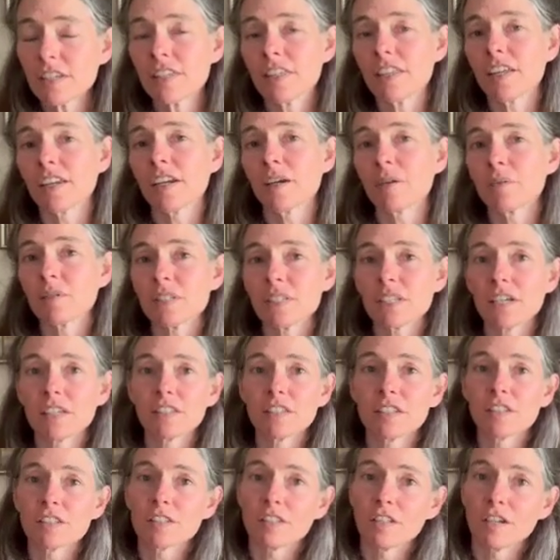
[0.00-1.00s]
that I was at
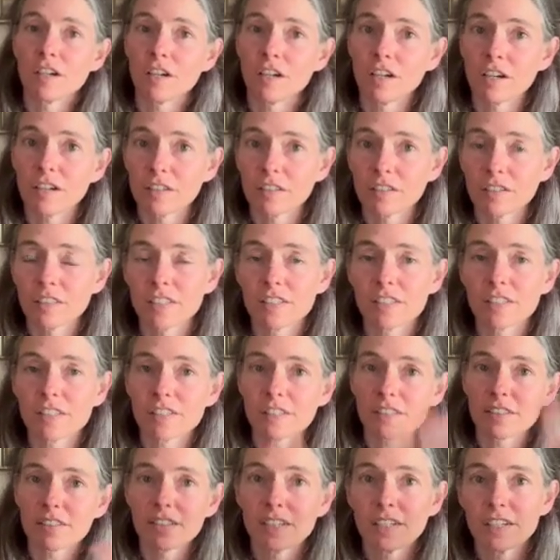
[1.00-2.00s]
it
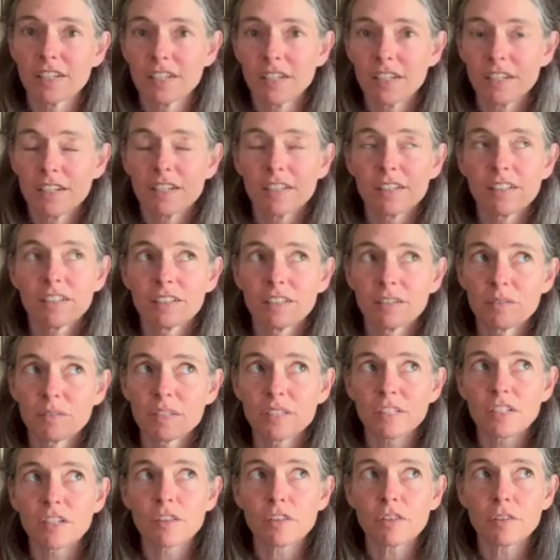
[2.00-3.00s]
was
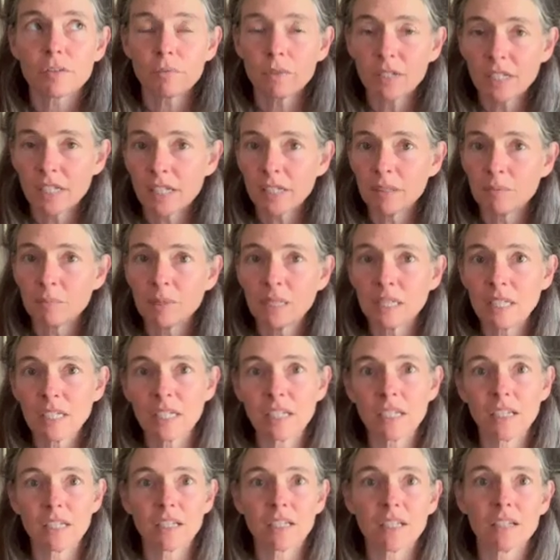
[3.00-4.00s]
like a 3-day
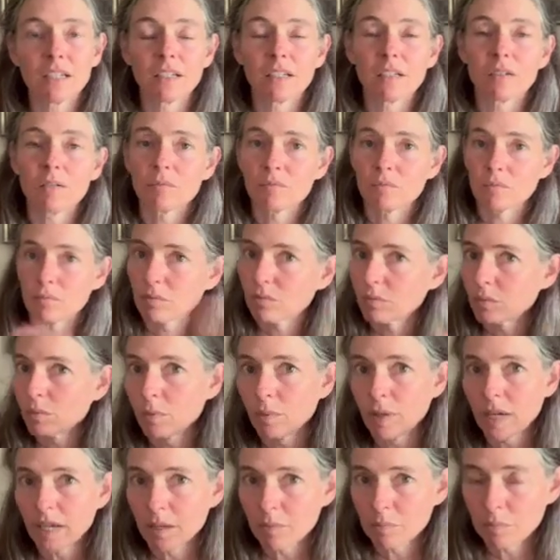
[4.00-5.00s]
meeting
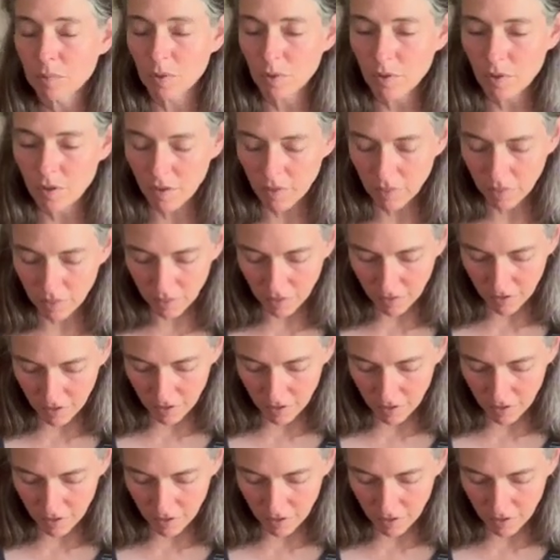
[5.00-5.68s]
way up north.